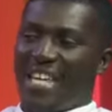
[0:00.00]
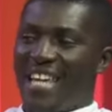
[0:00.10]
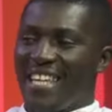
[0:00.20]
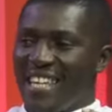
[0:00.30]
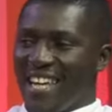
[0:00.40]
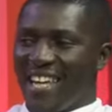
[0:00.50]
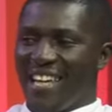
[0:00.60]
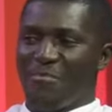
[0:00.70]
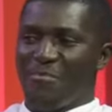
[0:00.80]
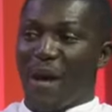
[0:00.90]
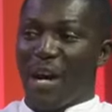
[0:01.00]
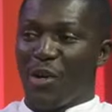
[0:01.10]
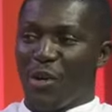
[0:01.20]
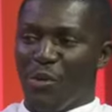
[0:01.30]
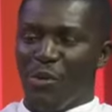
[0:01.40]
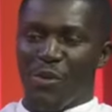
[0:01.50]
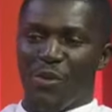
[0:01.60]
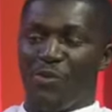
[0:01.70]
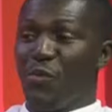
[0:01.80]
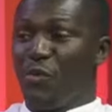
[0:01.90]
kinki, banku,
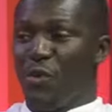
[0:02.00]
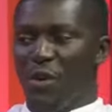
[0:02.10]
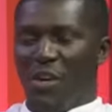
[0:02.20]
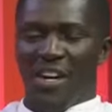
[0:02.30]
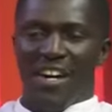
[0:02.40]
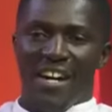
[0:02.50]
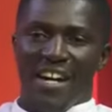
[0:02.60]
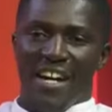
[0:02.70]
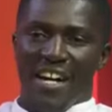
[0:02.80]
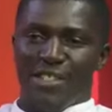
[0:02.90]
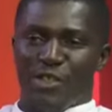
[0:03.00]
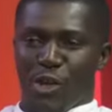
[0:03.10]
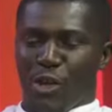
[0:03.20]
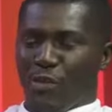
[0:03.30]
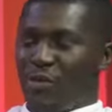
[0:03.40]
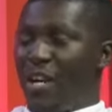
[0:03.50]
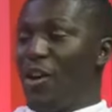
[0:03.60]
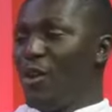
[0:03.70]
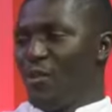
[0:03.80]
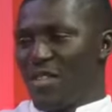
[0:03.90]
fufu, jollof,
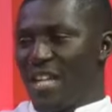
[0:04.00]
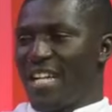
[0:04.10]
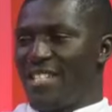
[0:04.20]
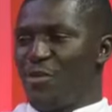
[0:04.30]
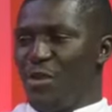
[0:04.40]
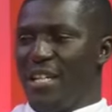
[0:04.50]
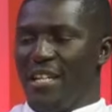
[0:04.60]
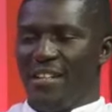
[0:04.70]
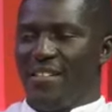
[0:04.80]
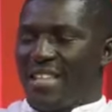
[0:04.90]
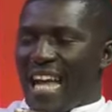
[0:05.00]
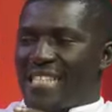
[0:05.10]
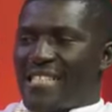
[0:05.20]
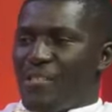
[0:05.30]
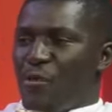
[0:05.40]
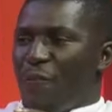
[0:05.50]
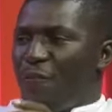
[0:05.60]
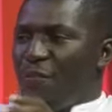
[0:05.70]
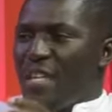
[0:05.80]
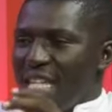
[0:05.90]
all of that. We
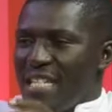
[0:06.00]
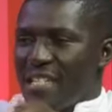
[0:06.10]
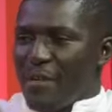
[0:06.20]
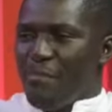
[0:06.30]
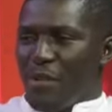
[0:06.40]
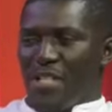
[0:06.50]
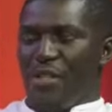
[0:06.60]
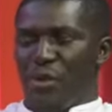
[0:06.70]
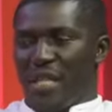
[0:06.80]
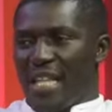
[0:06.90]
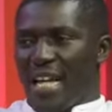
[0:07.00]
feed the body with